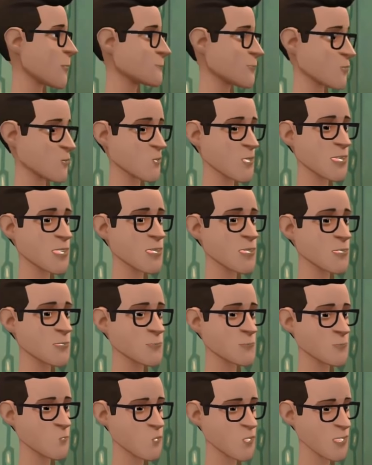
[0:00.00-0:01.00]
Okay,
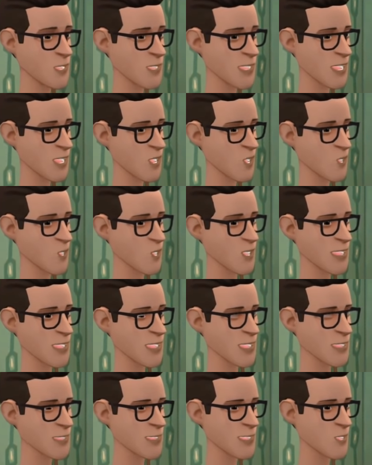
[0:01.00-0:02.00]
we're down to the
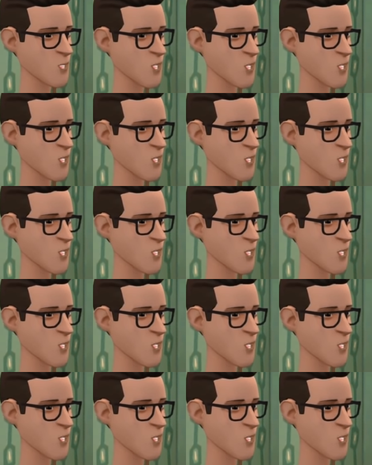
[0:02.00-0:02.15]
last two